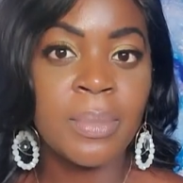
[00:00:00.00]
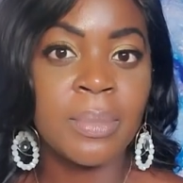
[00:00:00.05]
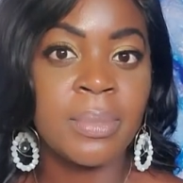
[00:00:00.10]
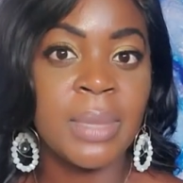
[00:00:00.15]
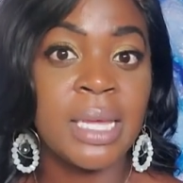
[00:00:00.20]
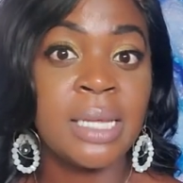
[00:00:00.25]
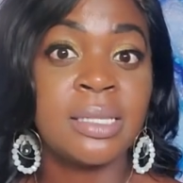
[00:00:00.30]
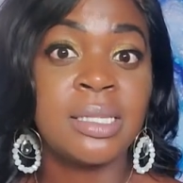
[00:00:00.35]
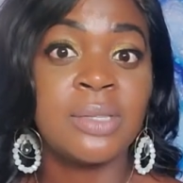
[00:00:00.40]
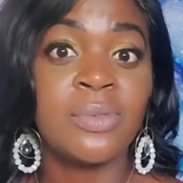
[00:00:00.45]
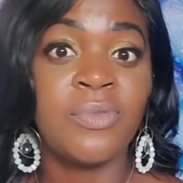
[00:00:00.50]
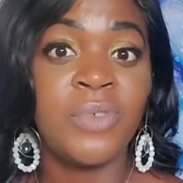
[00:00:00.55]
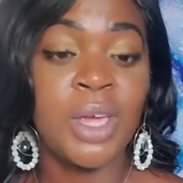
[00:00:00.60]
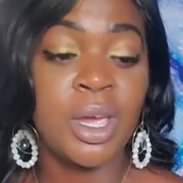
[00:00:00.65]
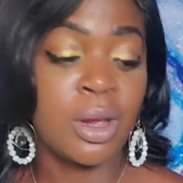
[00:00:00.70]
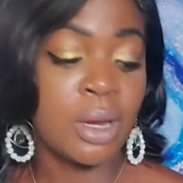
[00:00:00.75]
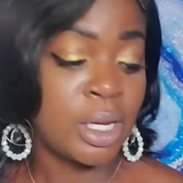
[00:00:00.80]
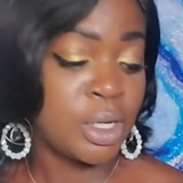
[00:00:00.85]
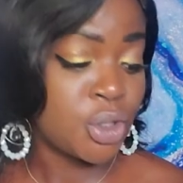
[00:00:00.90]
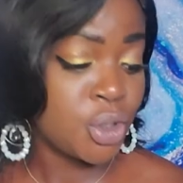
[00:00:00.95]
It's
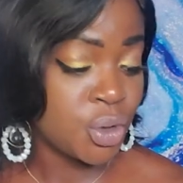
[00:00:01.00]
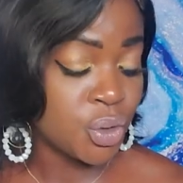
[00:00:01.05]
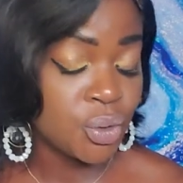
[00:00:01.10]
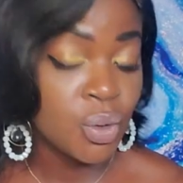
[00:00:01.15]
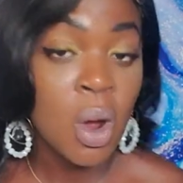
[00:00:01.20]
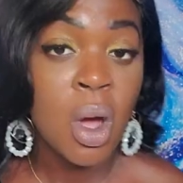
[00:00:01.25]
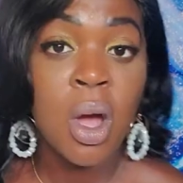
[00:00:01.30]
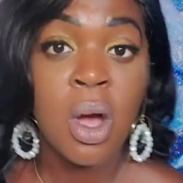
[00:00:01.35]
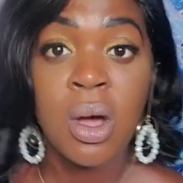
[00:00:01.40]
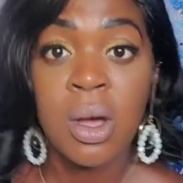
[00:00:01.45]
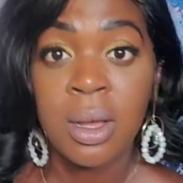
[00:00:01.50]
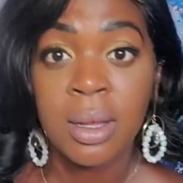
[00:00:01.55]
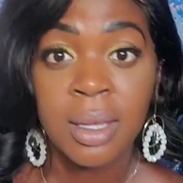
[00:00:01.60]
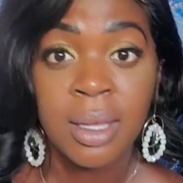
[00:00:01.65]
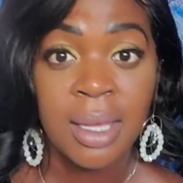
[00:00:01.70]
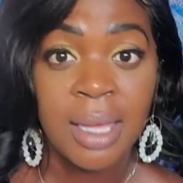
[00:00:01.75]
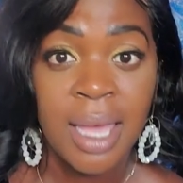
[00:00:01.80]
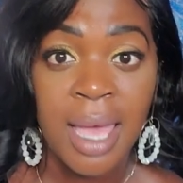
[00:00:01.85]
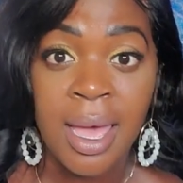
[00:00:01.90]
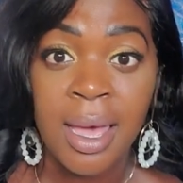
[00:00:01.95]
very
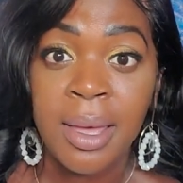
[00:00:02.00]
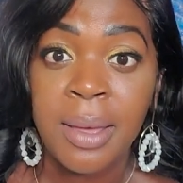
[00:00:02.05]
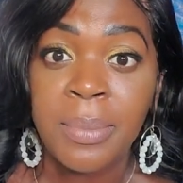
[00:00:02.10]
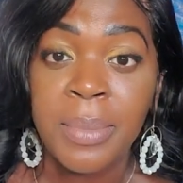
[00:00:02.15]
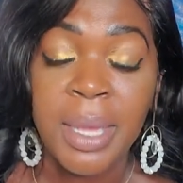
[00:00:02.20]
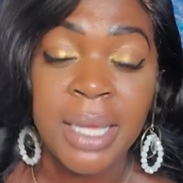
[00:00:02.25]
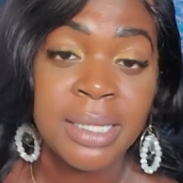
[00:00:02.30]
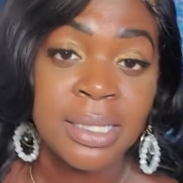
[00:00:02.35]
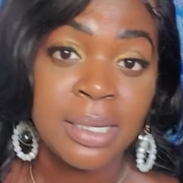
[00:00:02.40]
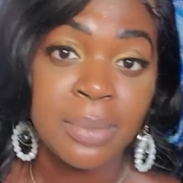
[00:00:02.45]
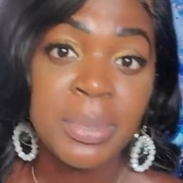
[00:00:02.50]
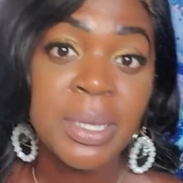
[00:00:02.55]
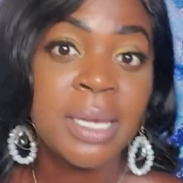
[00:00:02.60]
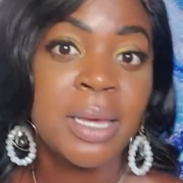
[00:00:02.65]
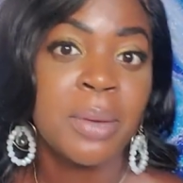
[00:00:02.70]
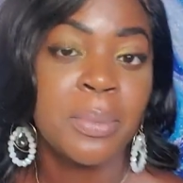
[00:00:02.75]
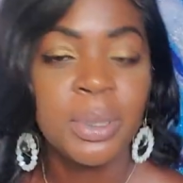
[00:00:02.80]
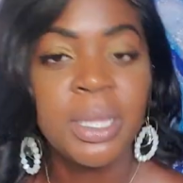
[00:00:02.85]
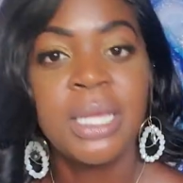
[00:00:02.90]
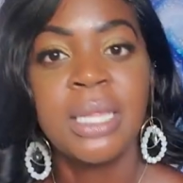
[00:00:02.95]
strong. And to be
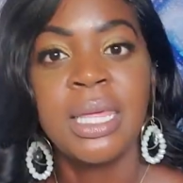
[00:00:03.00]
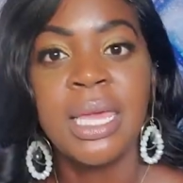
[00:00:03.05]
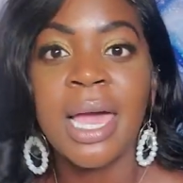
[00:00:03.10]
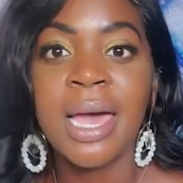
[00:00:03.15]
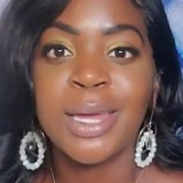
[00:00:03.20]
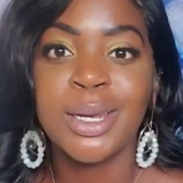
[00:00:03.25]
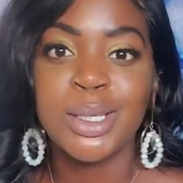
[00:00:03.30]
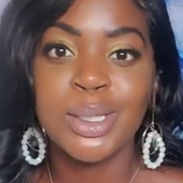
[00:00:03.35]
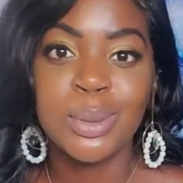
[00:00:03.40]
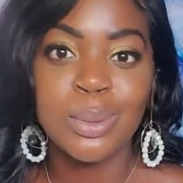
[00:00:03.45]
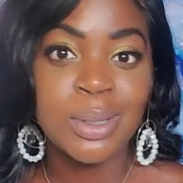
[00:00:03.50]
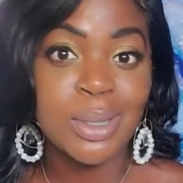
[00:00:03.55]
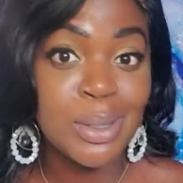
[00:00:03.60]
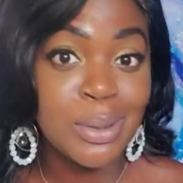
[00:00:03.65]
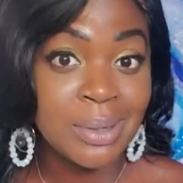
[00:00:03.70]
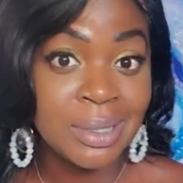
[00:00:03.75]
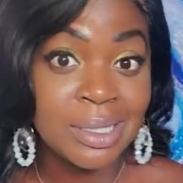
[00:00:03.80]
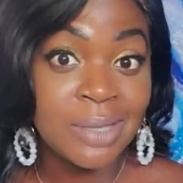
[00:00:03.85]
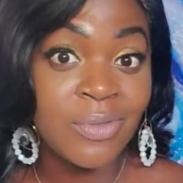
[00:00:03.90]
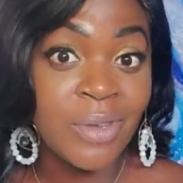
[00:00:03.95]
completely honest with
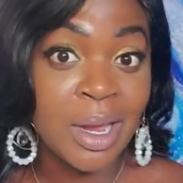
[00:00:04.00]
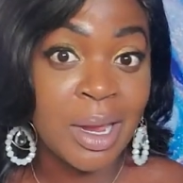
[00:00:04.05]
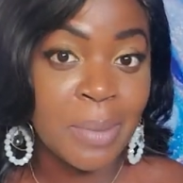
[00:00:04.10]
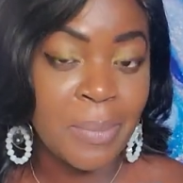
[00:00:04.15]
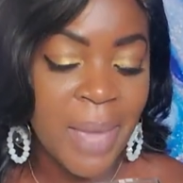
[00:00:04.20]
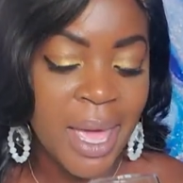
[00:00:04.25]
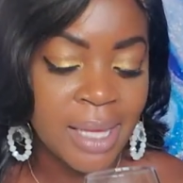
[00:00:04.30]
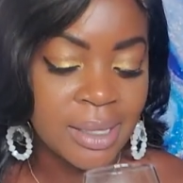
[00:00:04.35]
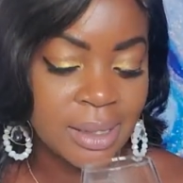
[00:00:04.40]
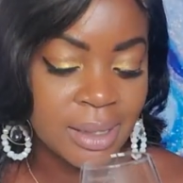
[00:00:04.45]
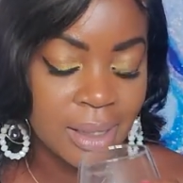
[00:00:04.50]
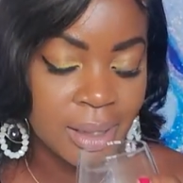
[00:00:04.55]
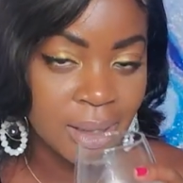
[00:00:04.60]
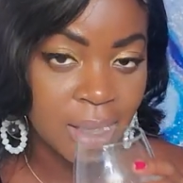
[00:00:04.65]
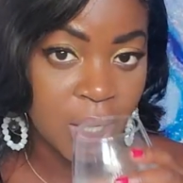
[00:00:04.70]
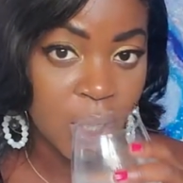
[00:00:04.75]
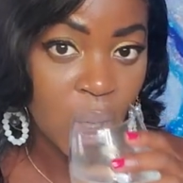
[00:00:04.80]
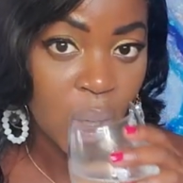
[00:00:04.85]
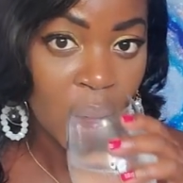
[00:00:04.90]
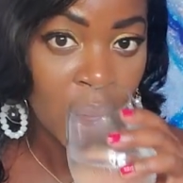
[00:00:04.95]
you, it's very
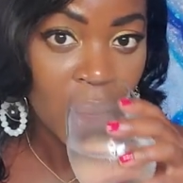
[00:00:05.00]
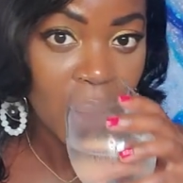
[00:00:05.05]
masculine.